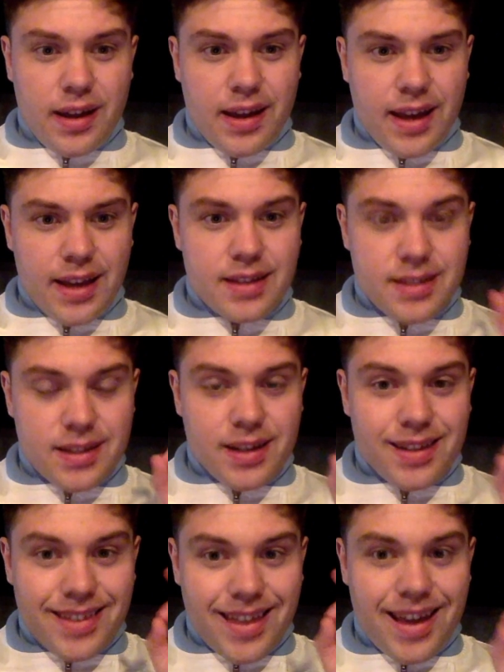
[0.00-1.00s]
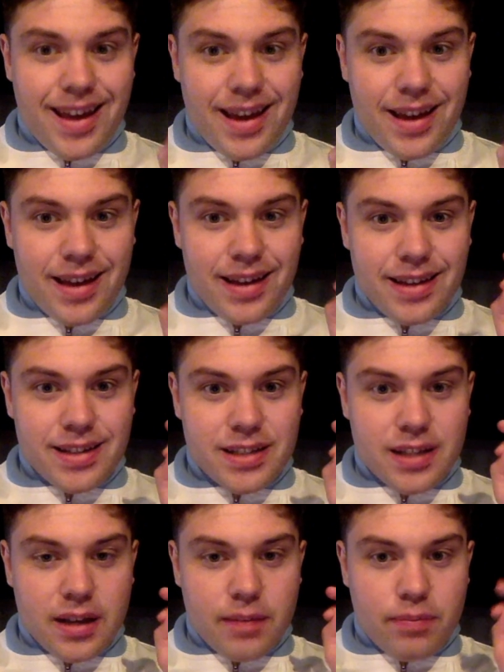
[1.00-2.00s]
is that there
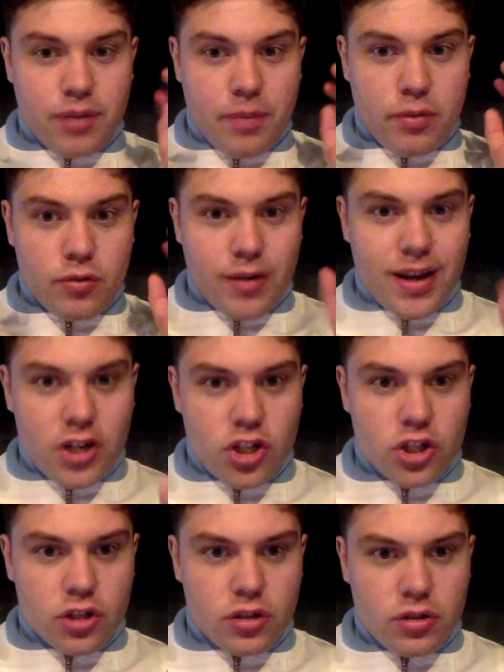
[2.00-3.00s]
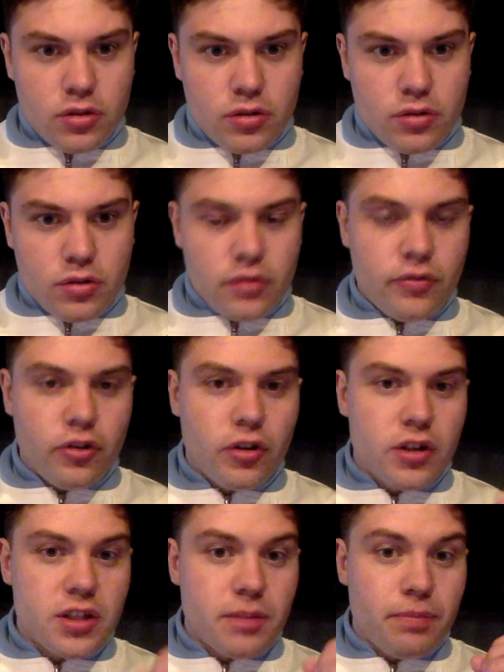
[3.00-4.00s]
is preparation for
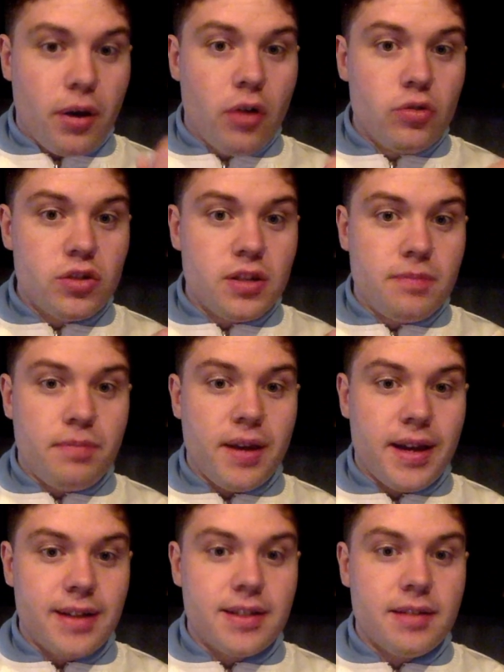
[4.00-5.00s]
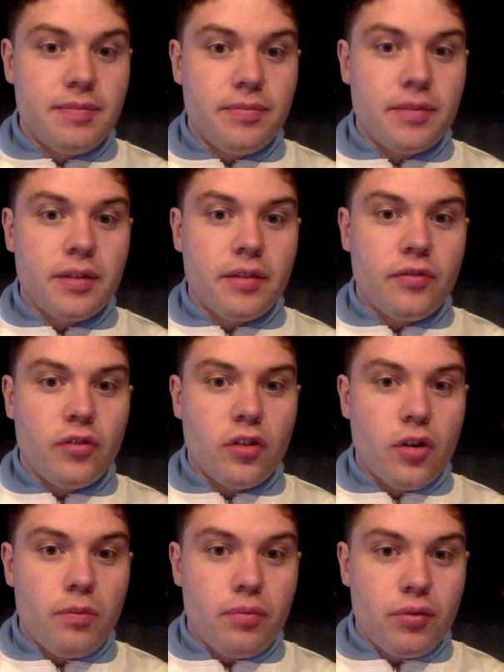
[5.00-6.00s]
a supposed bid for
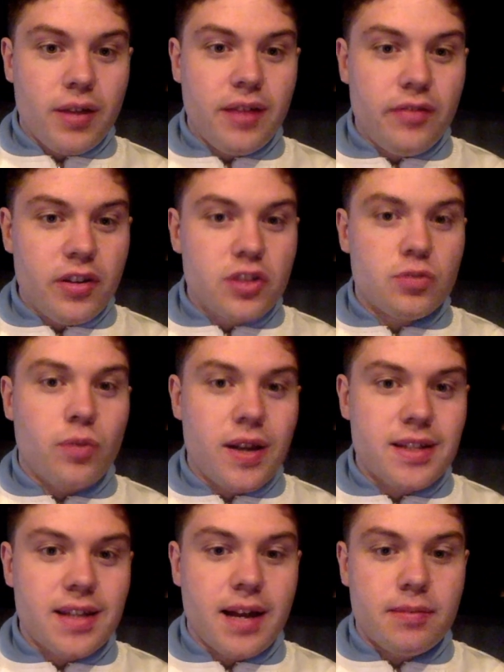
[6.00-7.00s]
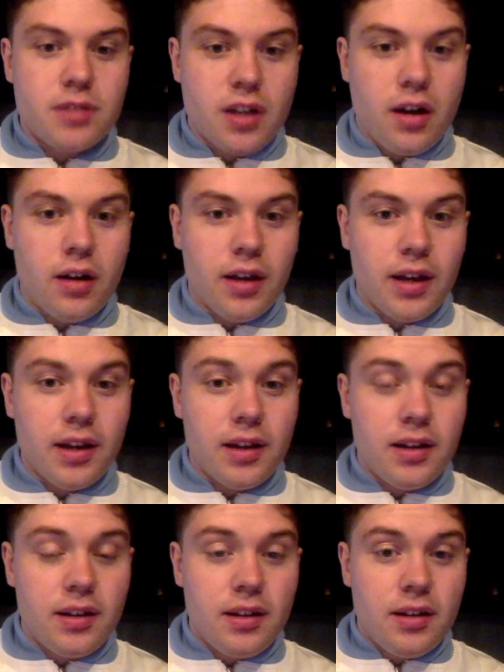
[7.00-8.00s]
a previous West Ham target.
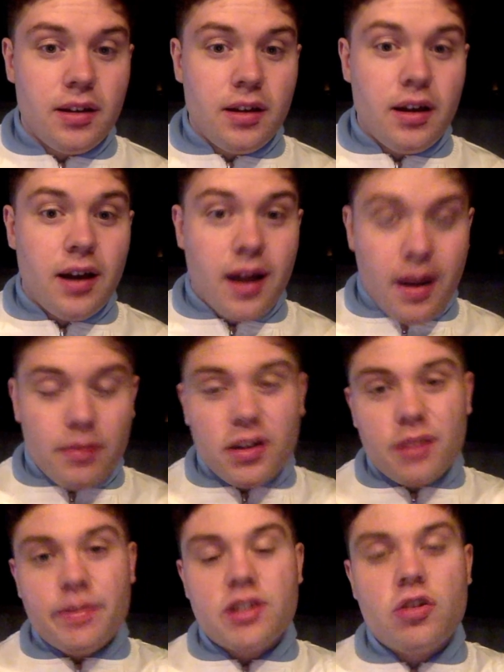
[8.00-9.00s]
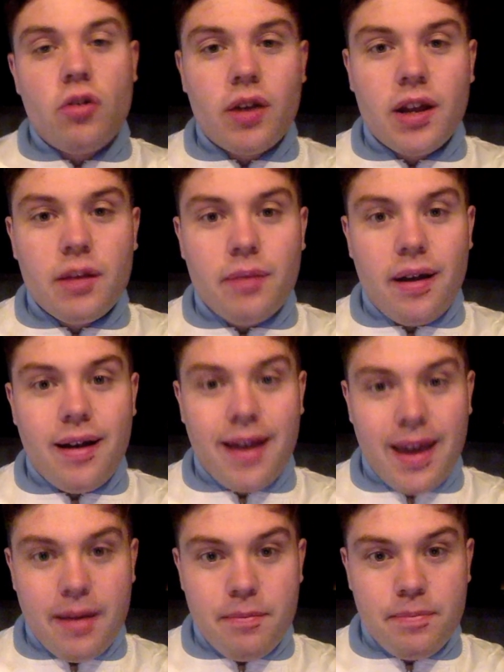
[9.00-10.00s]
And I'm going to be talking about
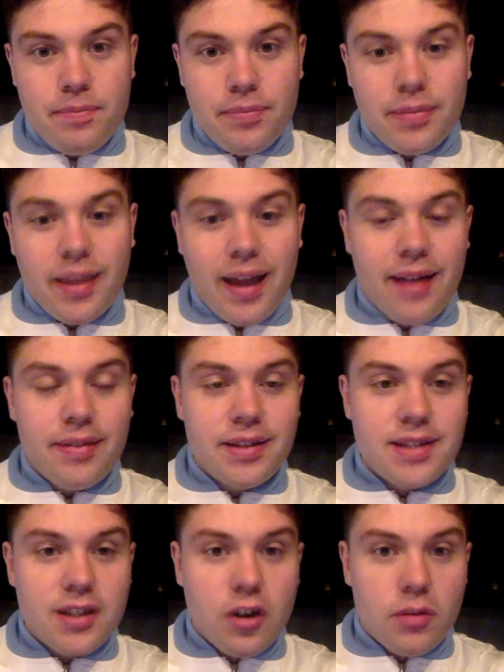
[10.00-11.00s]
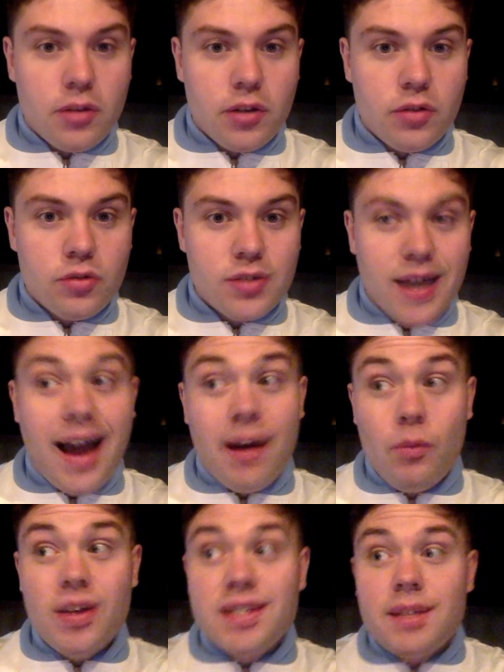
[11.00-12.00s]
him and the Diop news
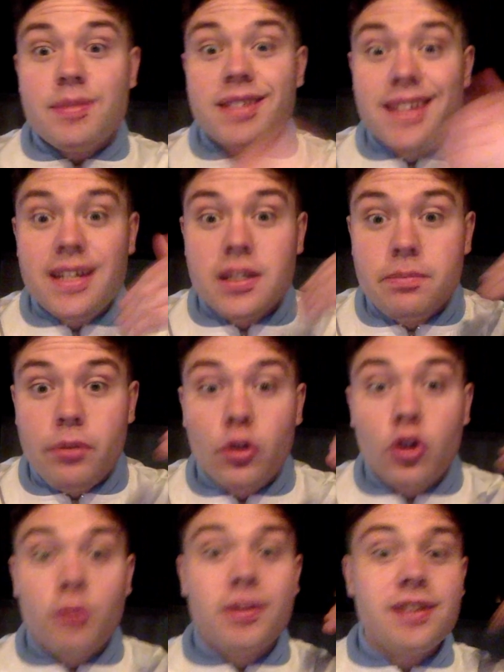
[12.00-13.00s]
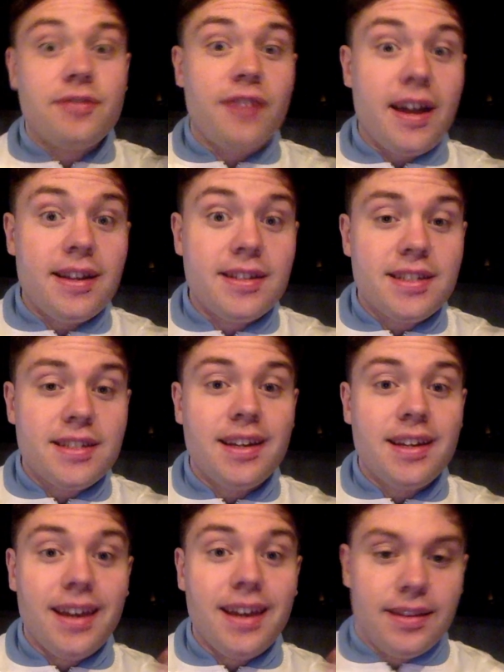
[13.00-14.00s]
and West Ham's need to bulk up the
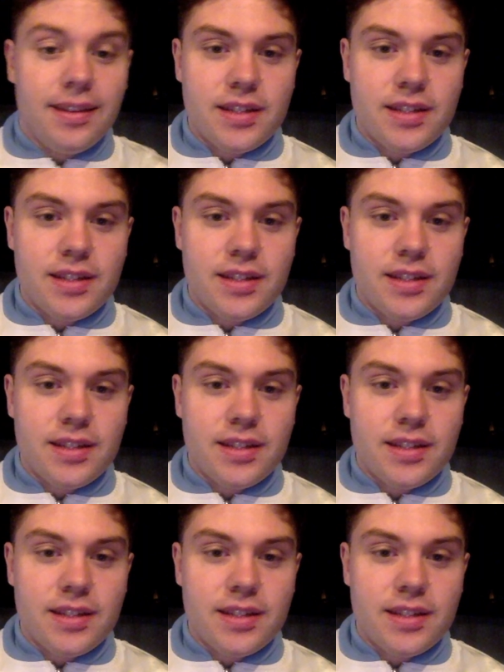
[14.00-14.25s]
defence in this